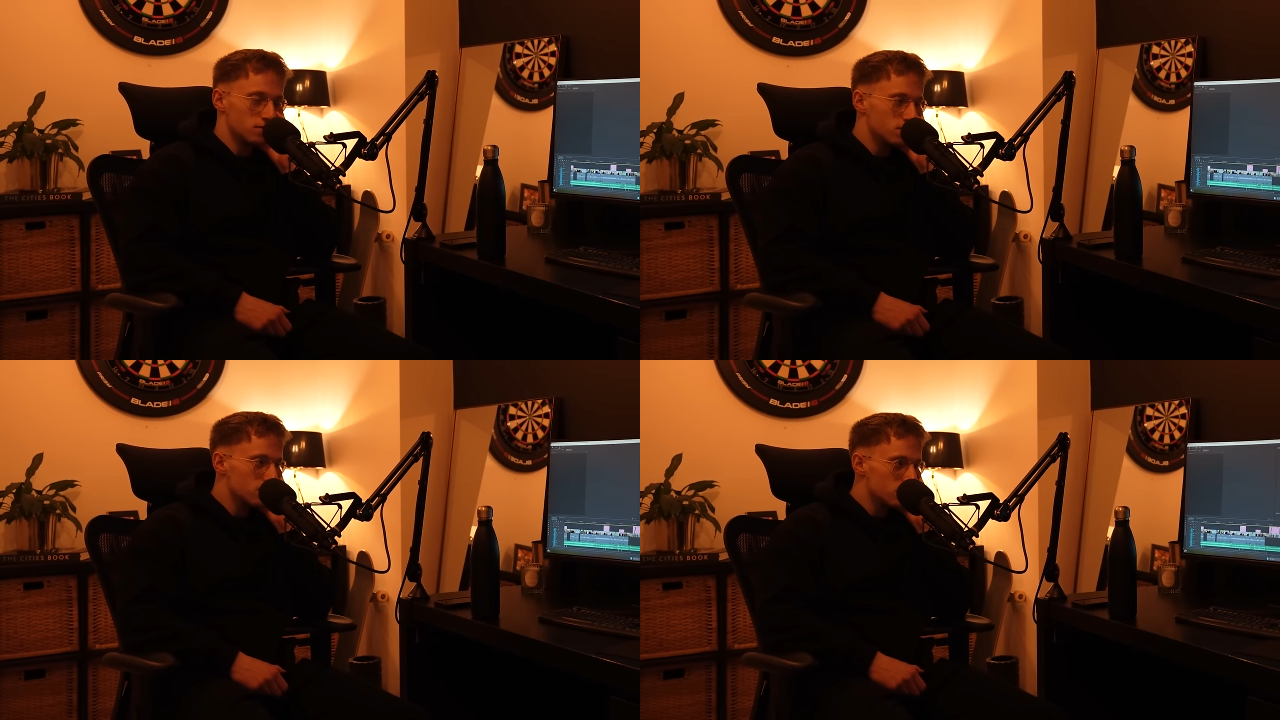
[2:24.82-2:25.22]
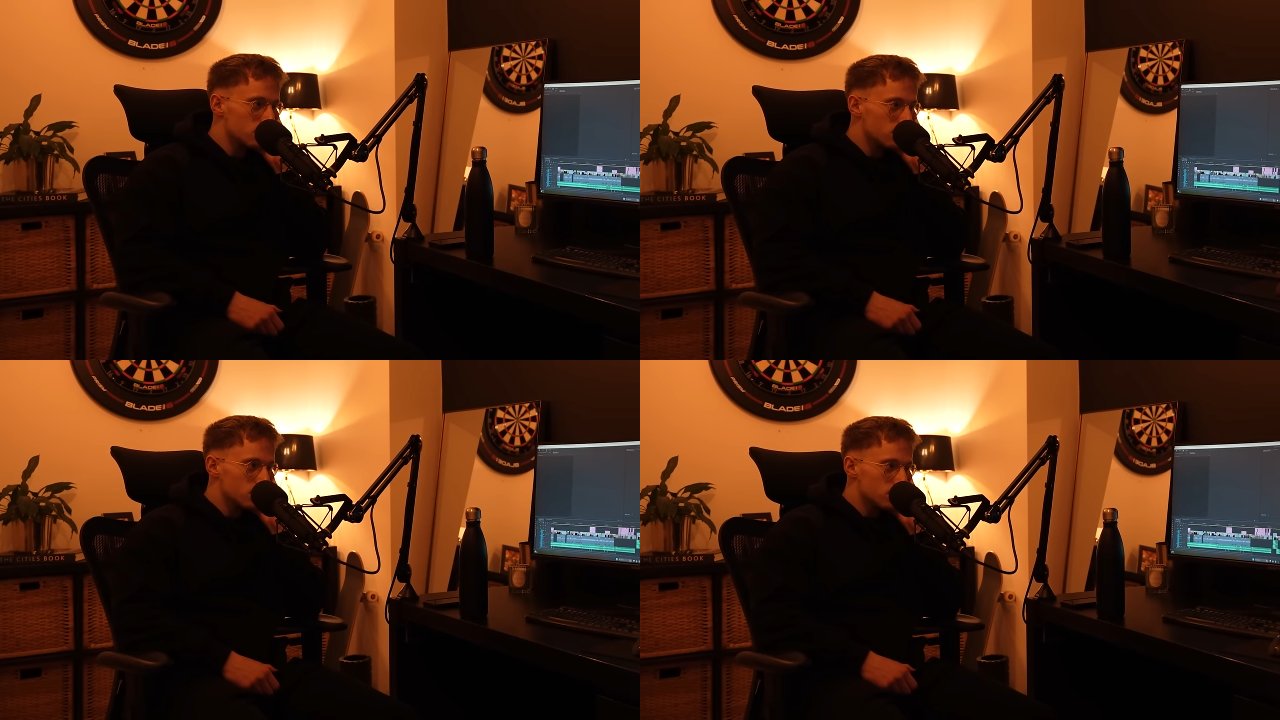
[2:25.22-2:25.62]

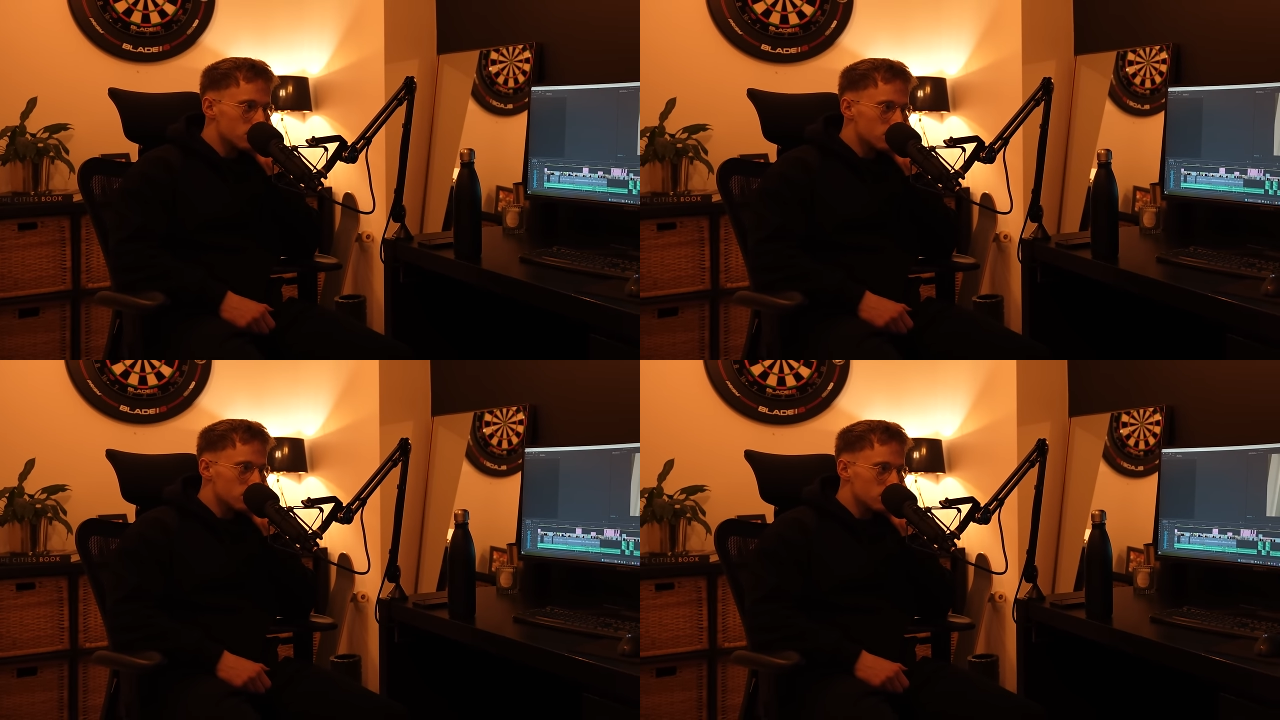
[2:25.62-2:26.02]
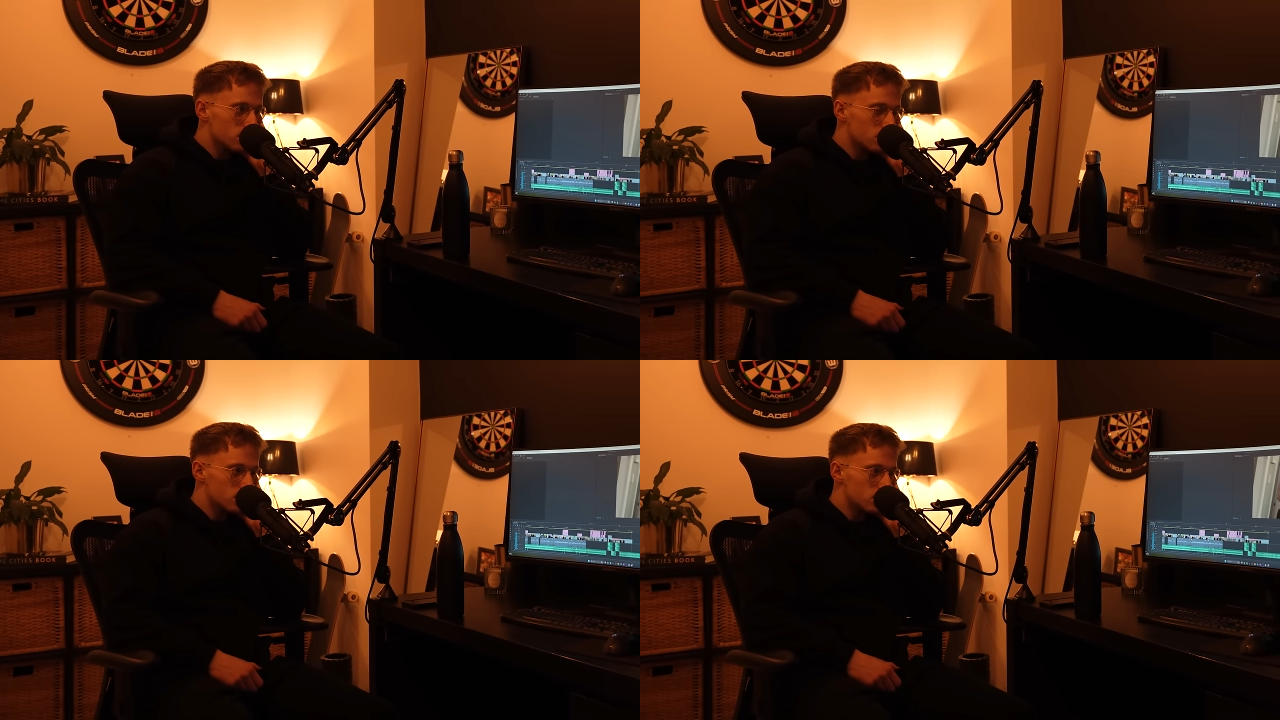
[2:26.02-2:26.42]

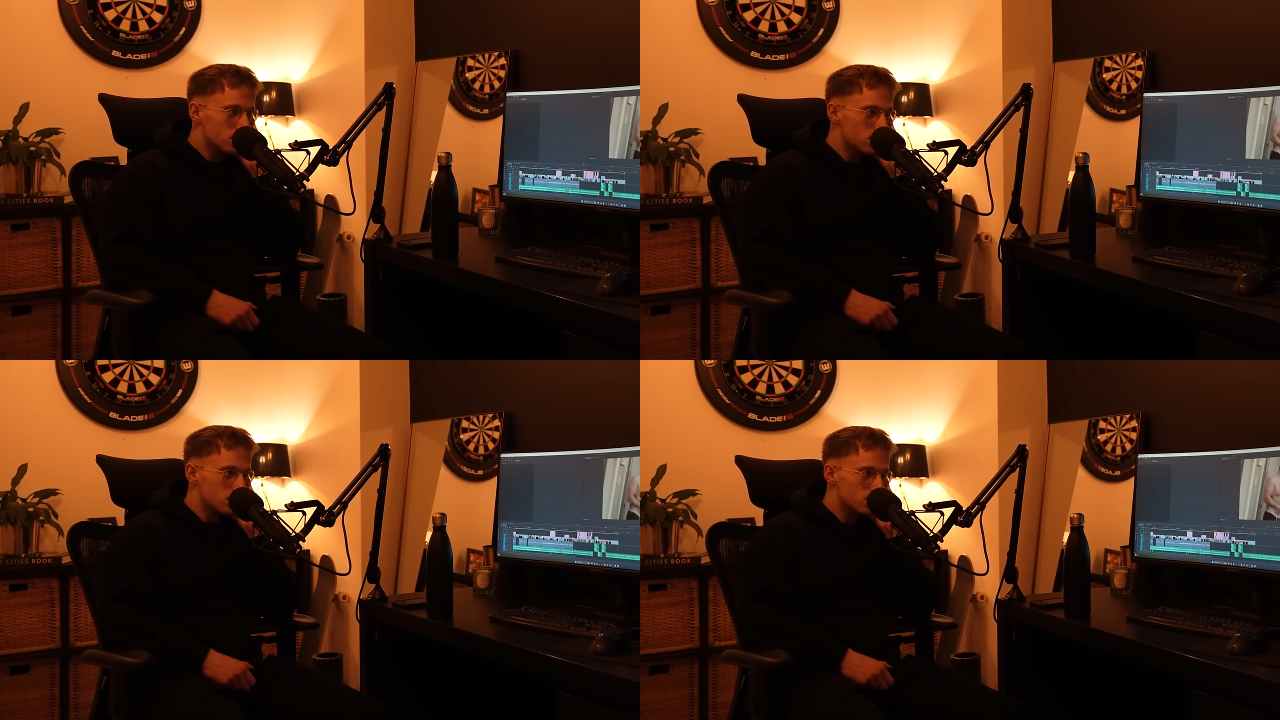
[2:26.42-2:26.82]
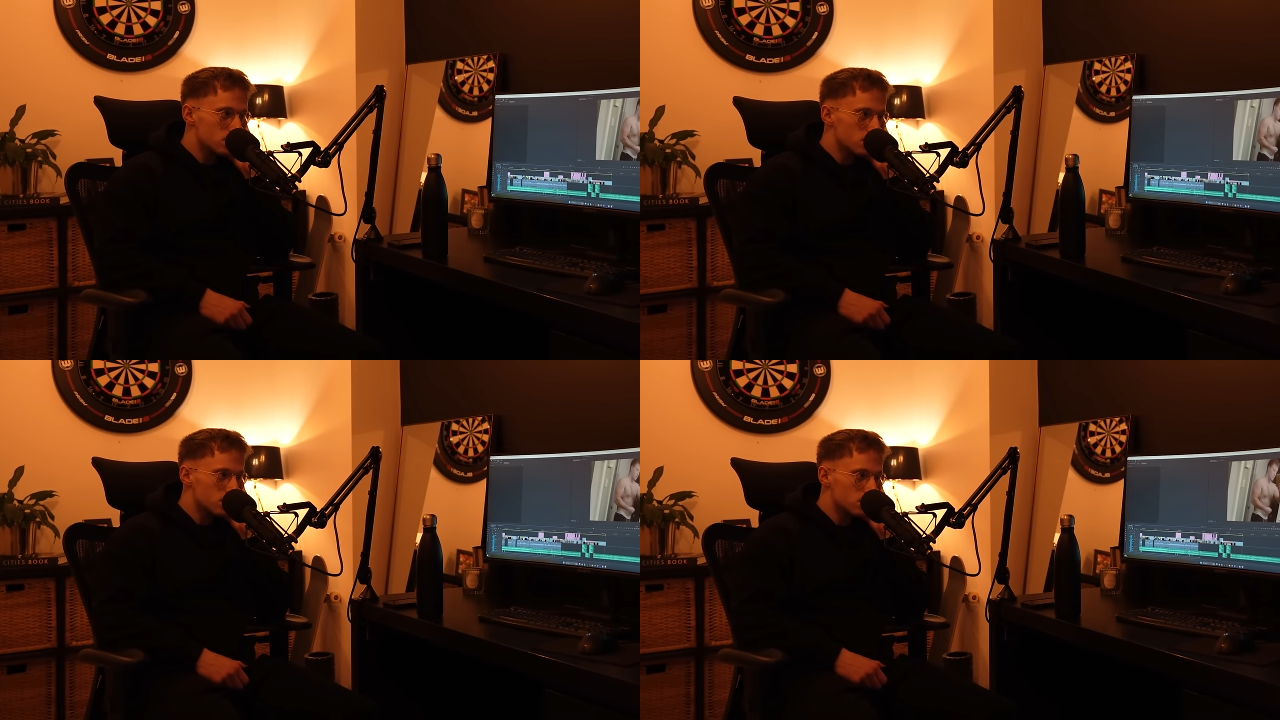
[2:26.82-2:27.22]

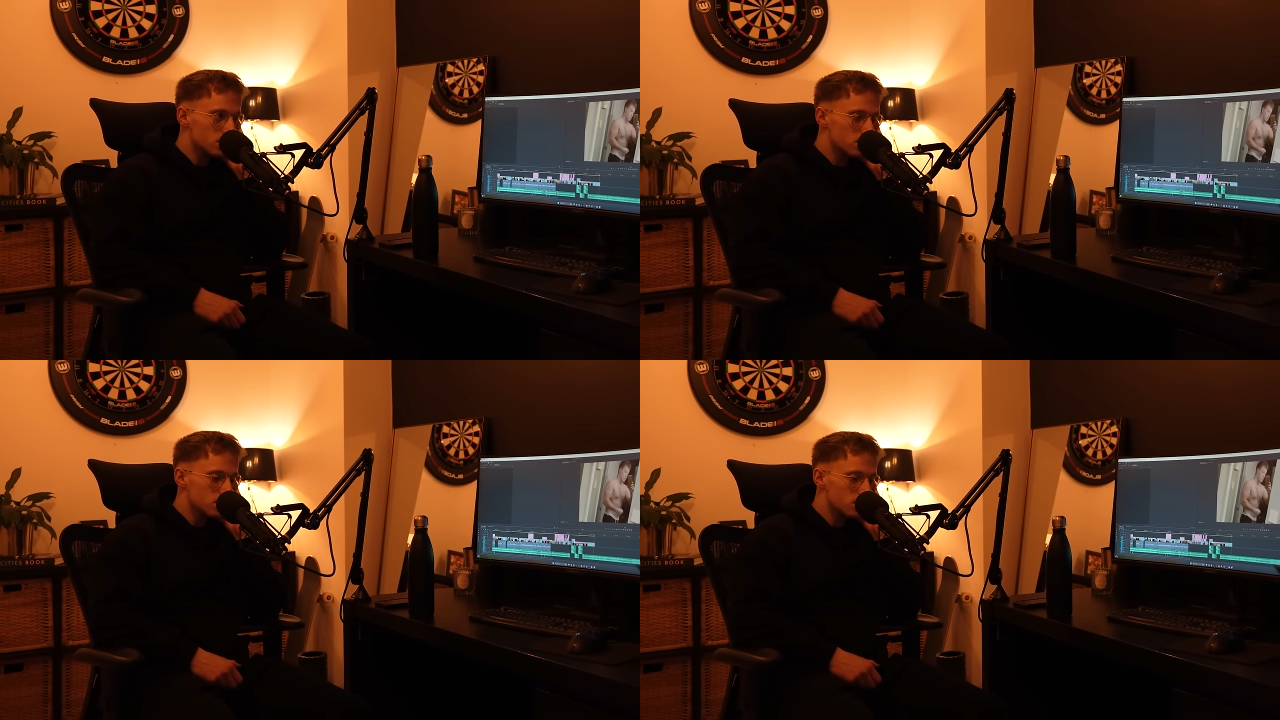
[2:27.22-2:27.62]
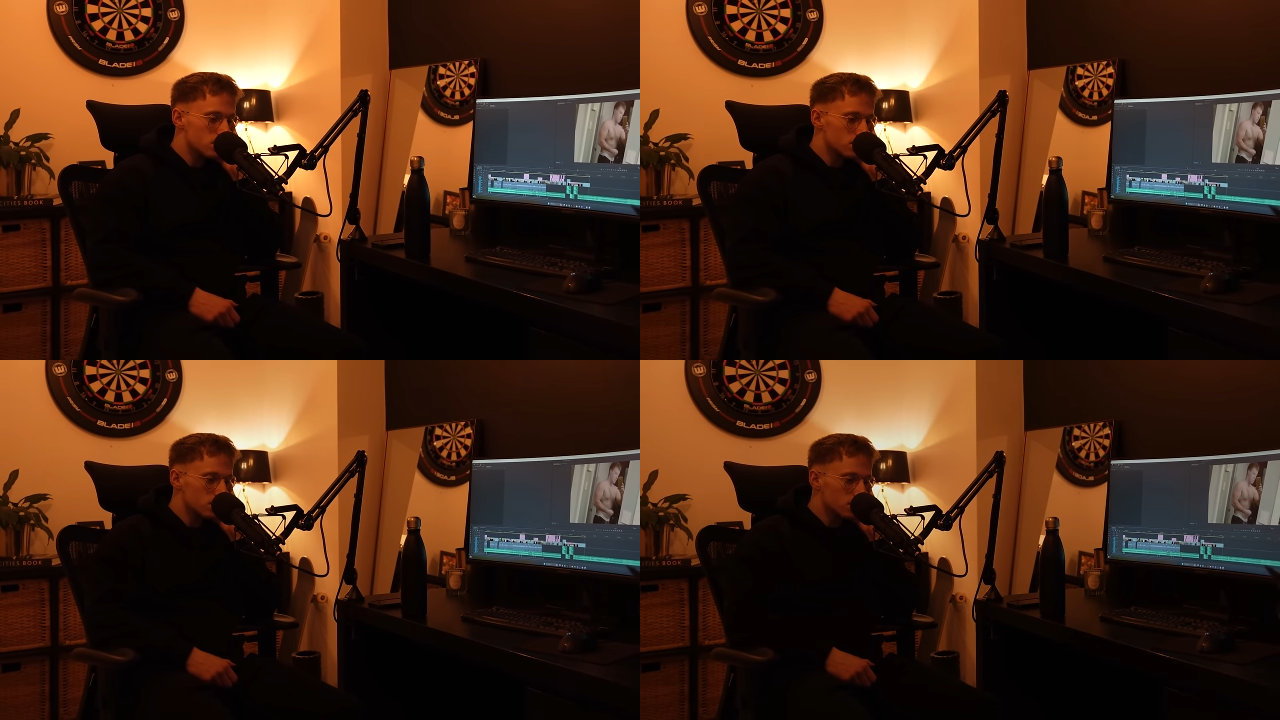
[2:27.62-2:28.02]

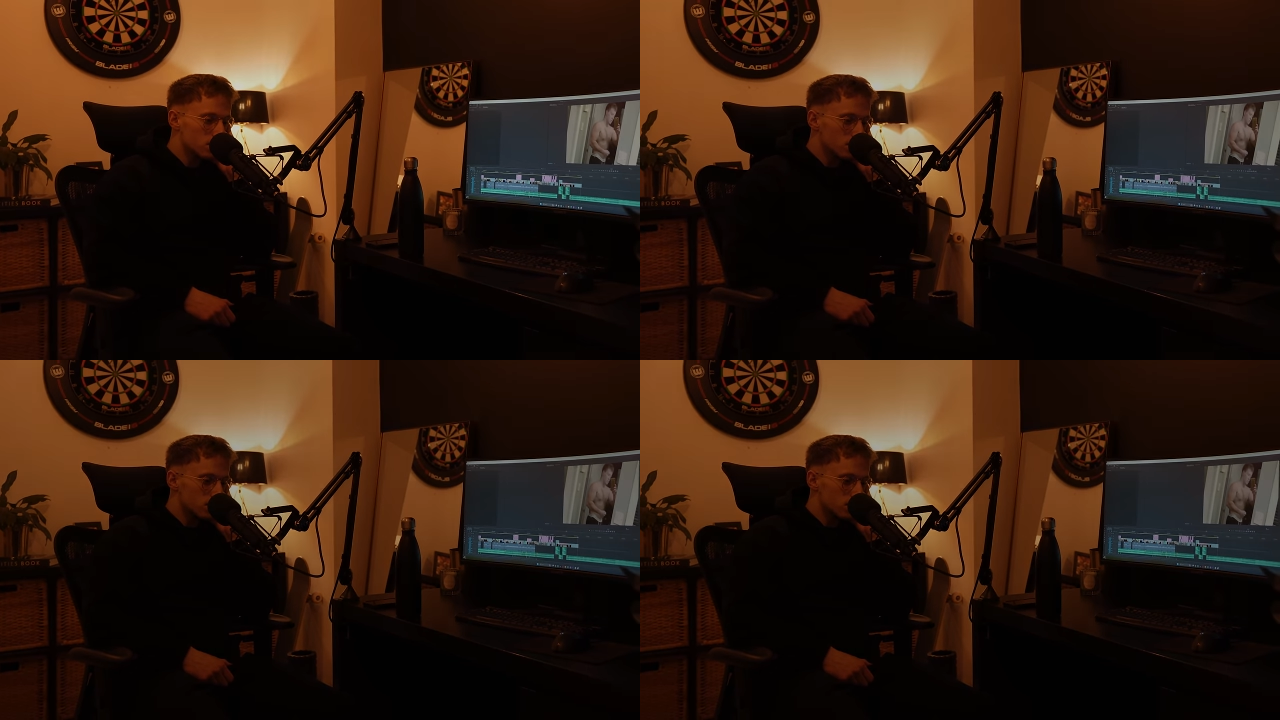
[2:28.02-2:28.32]
Nobody speaks.